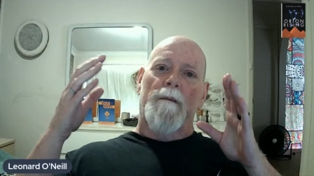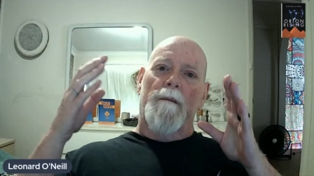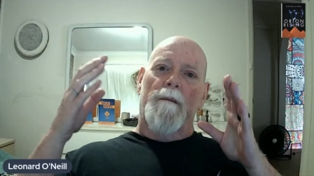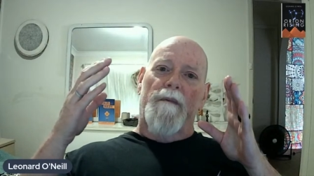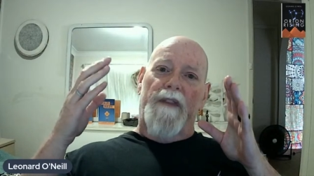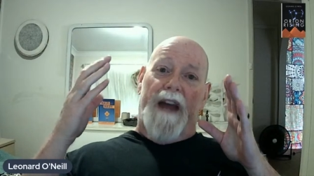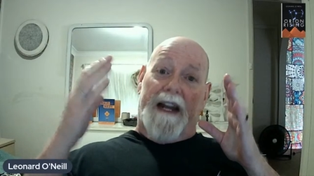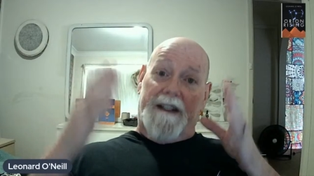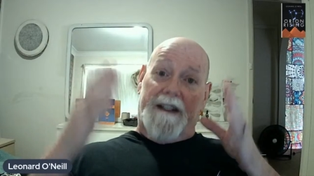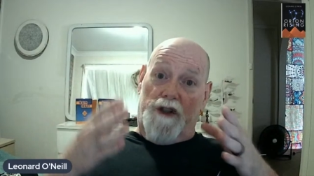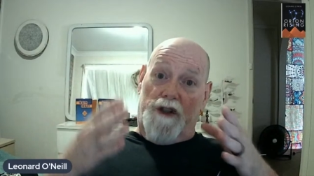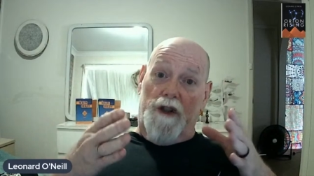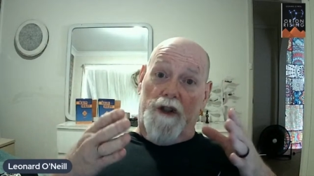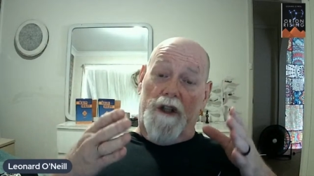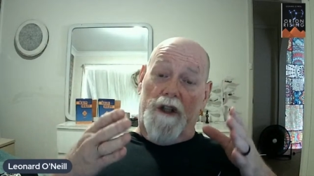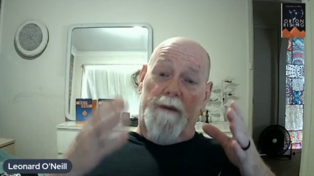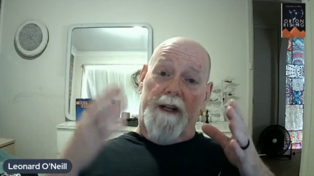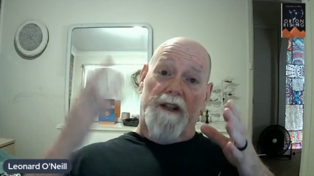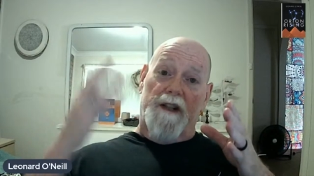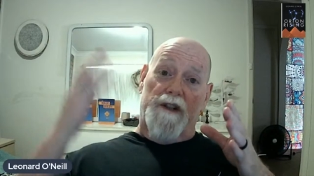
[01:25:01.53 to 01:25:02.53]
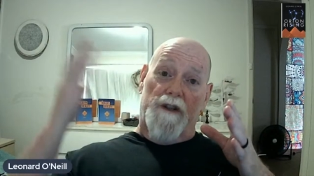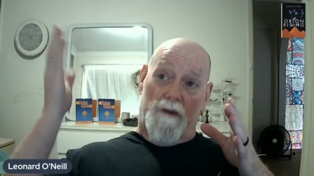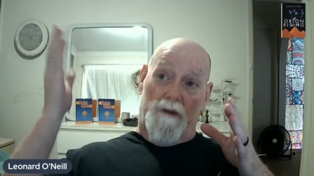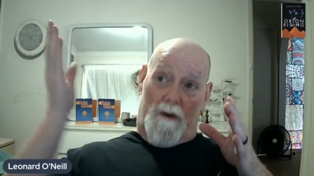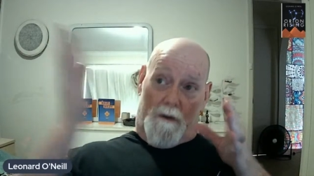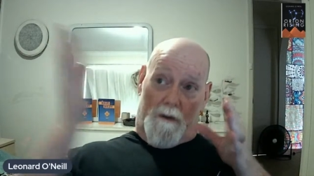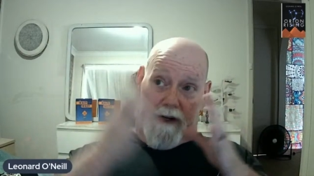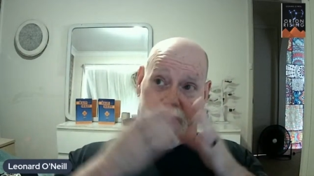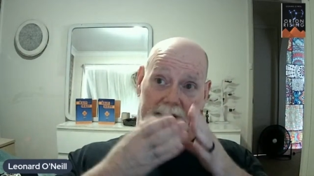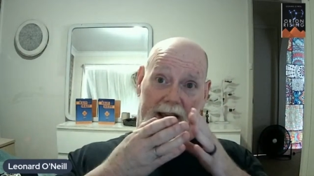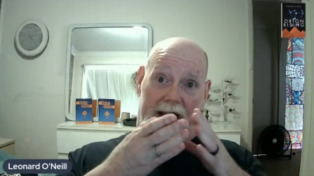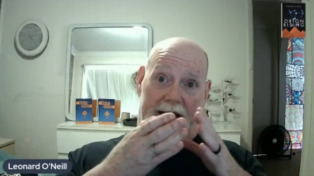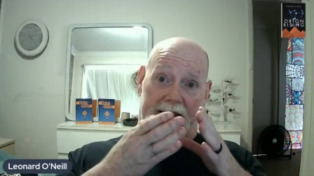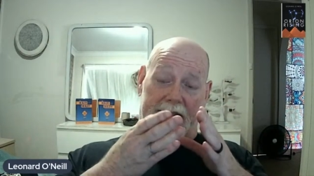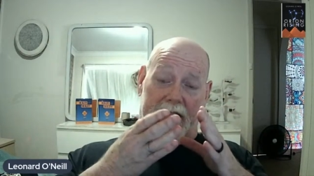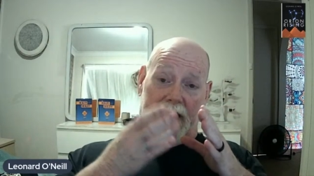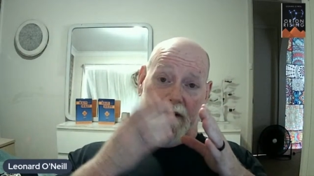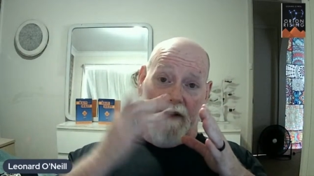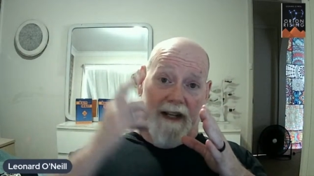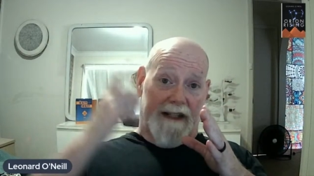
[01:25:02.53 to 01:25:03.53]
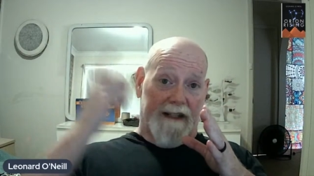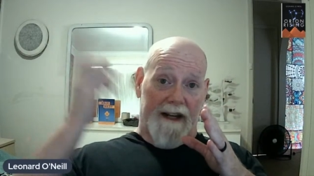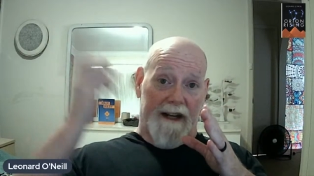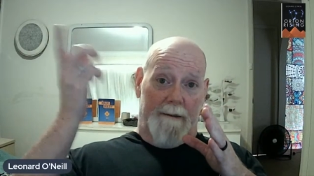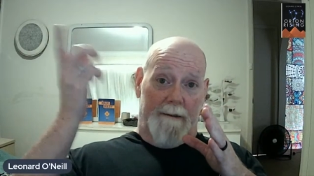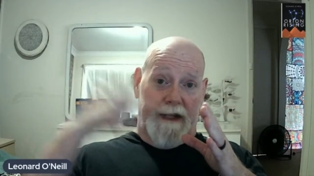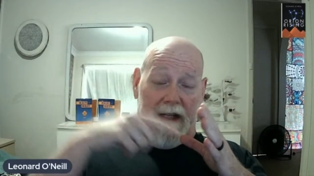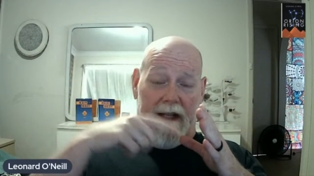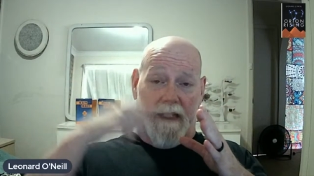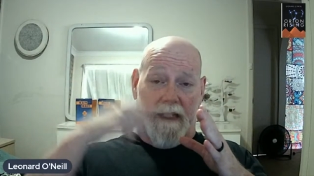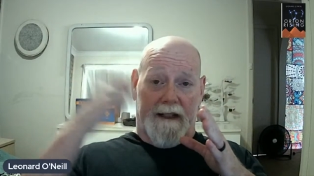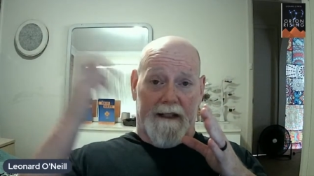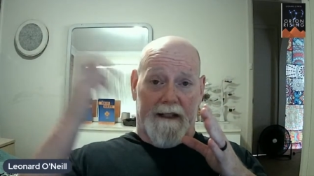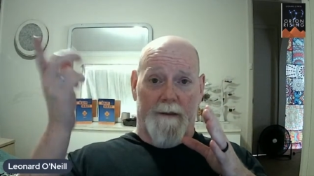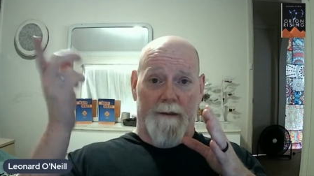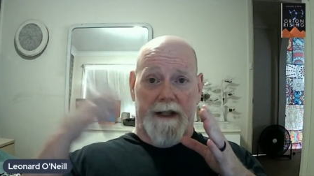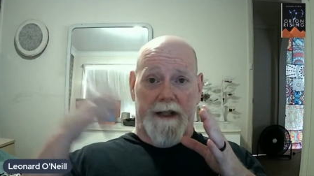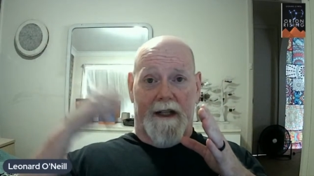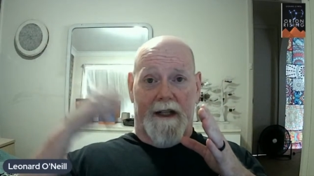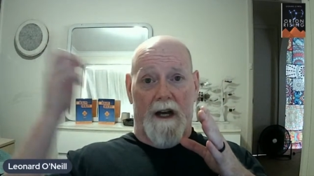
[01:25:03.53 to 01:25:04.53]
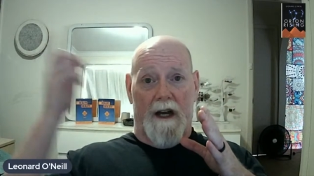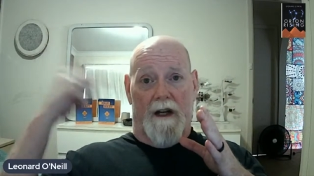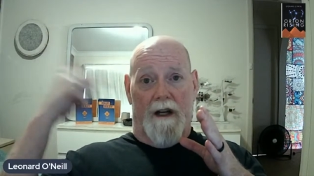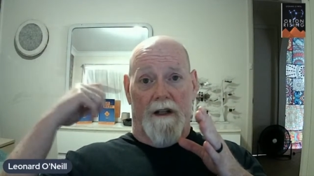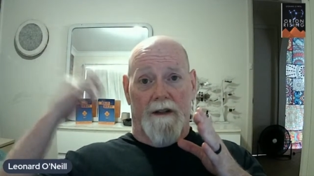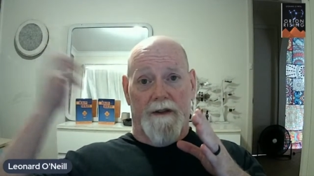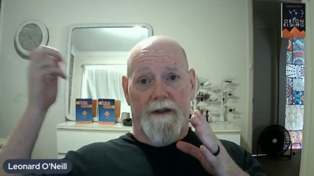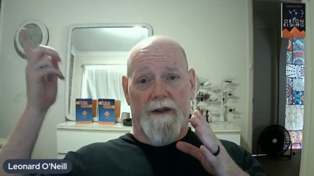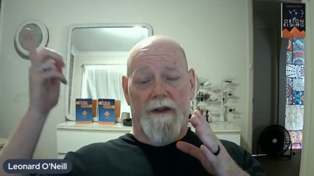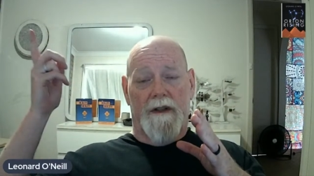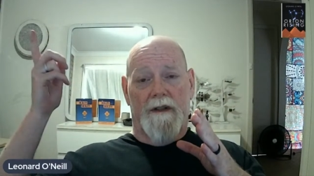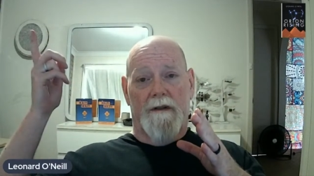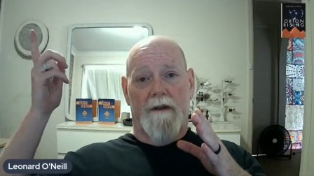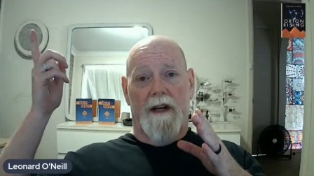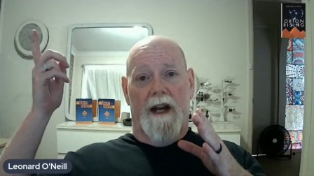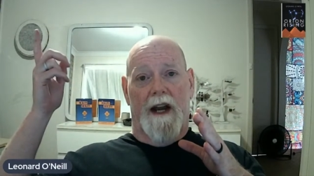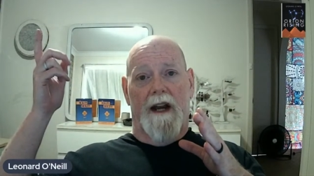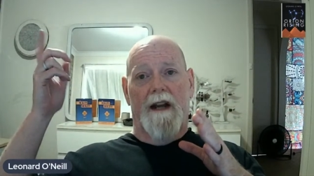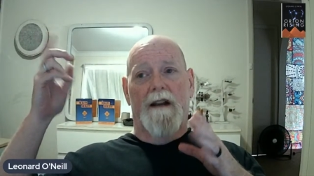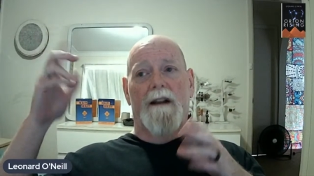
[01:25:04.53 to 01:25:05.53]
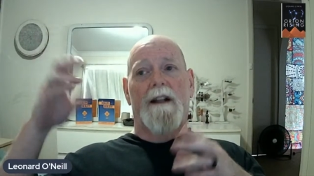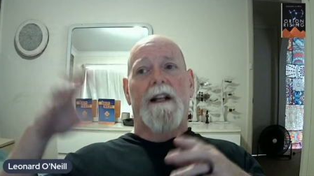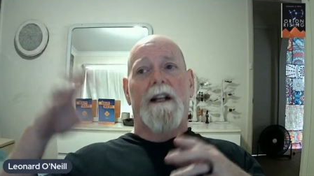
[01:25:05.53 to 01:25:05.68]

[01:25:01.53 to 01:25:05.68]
that's good, because you're realizing that's not me, that's somebody else. Okay.